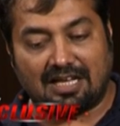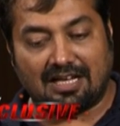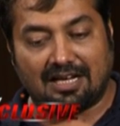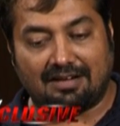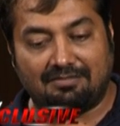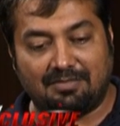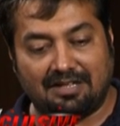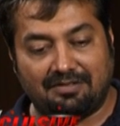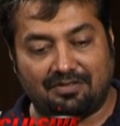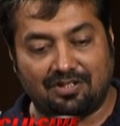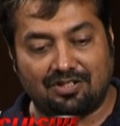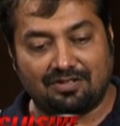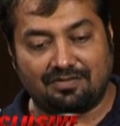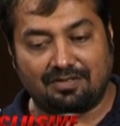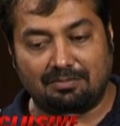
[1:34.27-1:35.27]
I, I made a
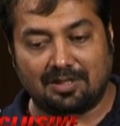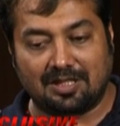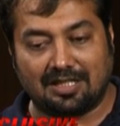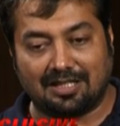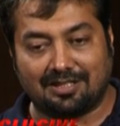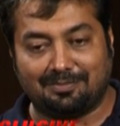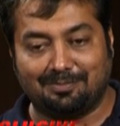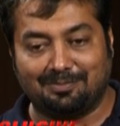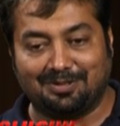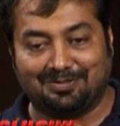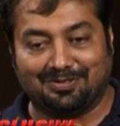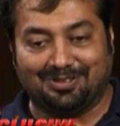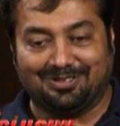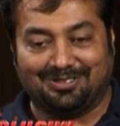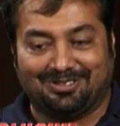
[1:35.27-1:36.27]
feature film in that
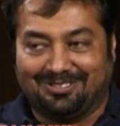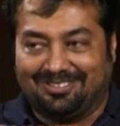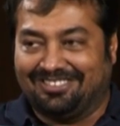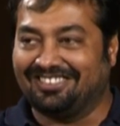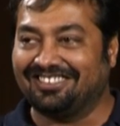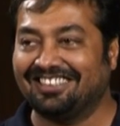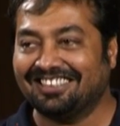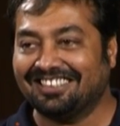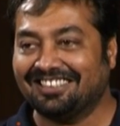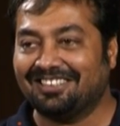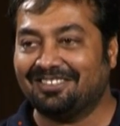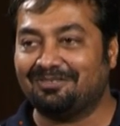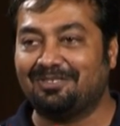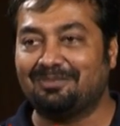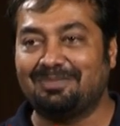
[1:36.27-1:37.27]
before, so
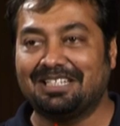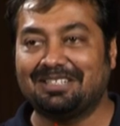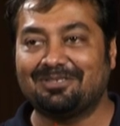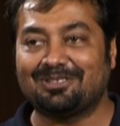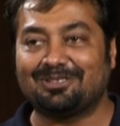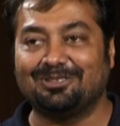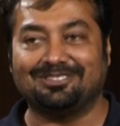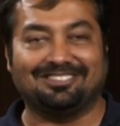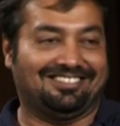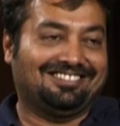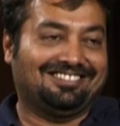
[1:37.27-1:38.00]
for me it was good.